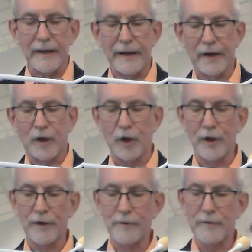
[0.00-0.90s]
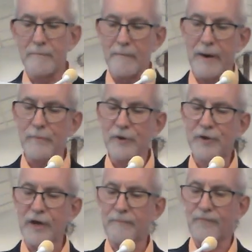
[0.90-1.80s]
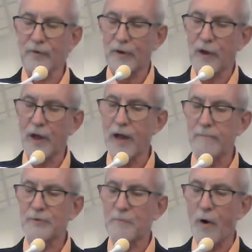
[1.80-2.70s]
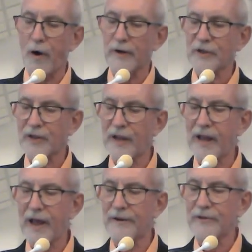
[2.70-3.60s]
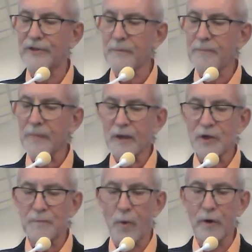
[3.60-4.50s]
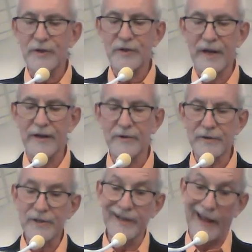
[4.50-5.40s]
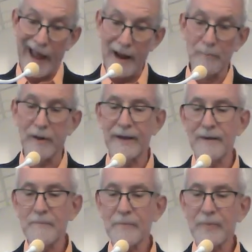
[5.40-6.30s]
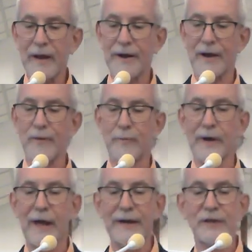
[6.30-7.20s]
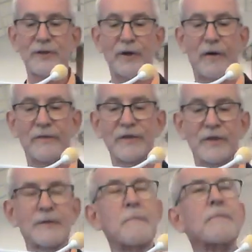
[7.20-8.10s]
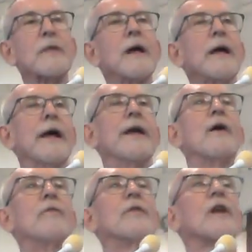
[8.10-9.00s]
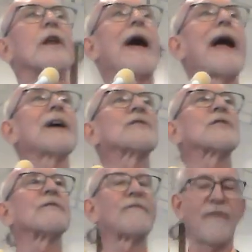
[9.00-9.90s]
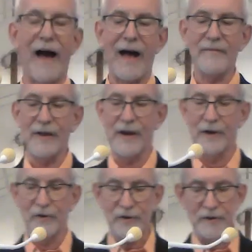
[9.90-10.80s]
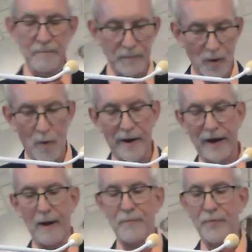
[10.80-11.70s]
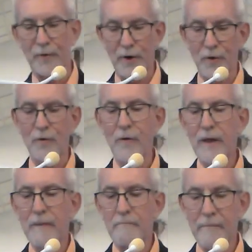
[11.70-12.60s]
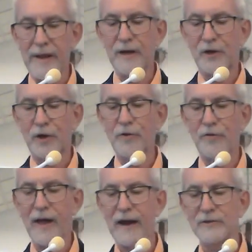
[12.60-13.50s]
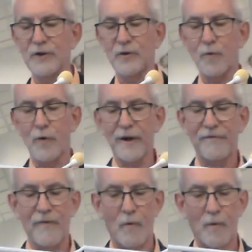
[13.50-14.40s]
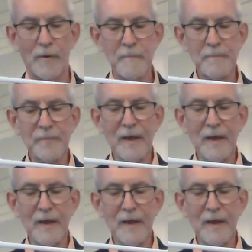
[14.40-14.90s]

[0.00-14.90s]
include membership for clubs, parks, theaters, sports centers, gambling, and other related services. And over the last five years, going up through mid-2024,